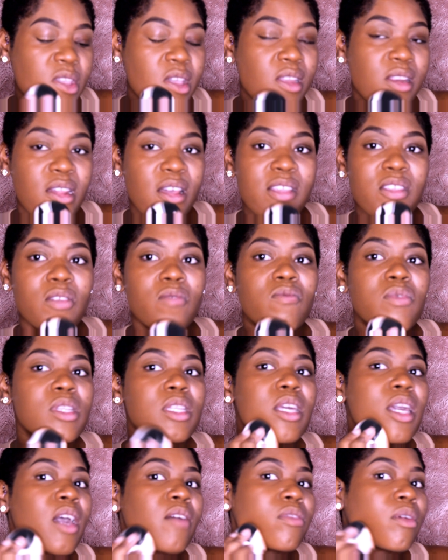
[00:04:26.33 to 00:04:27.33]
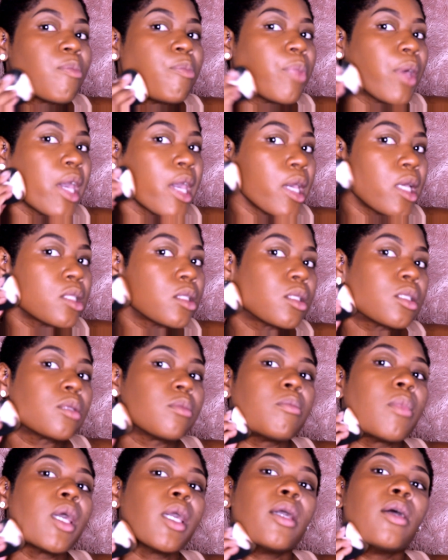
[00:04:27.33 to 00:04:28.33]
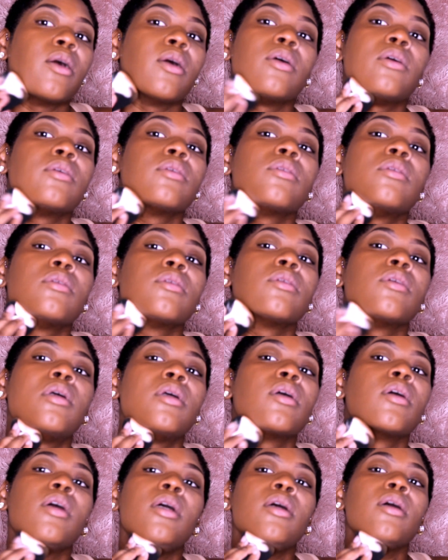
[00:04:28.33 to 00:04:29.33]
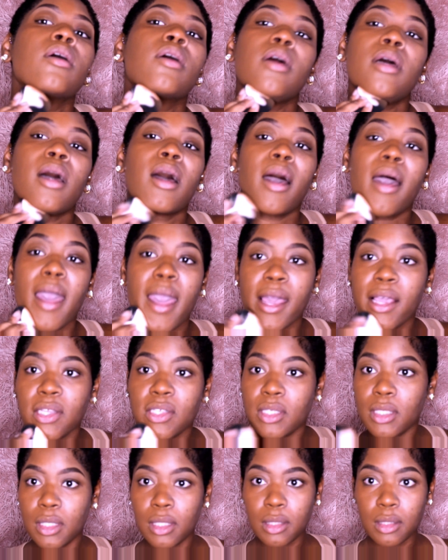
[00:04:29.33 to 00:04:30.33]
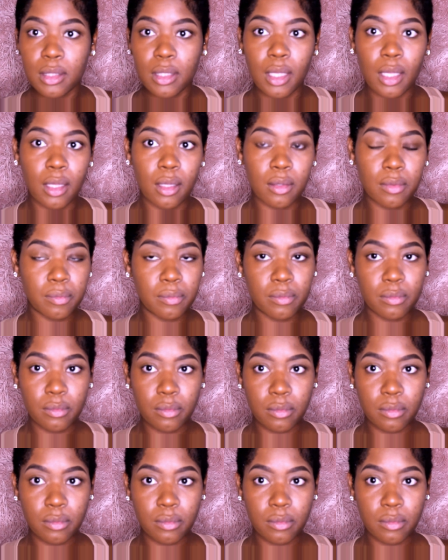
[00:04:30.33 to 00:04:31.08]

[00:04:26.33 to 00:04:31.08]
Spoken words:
It doesn't really have a bad smell. I actually think